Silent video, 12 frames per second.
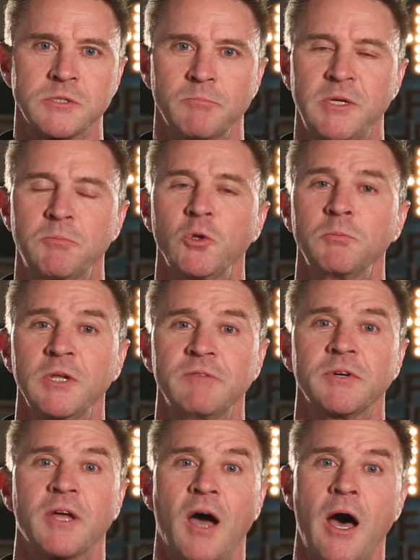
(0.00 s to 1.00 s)
that people who
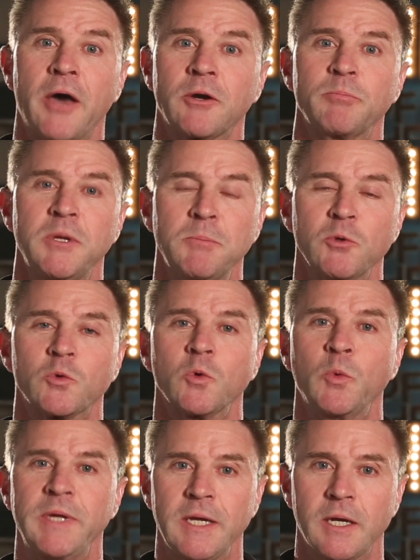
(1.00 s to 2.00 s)
believe in God are people who are
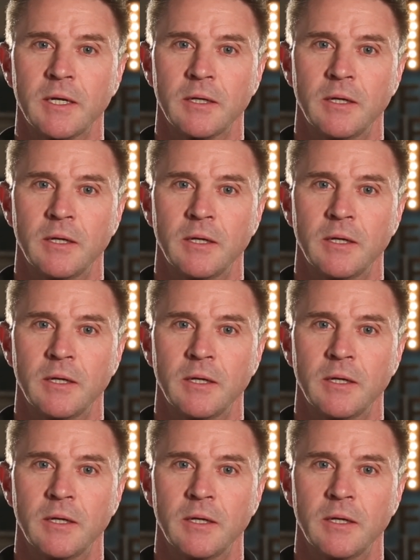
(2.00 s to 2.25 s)
weak.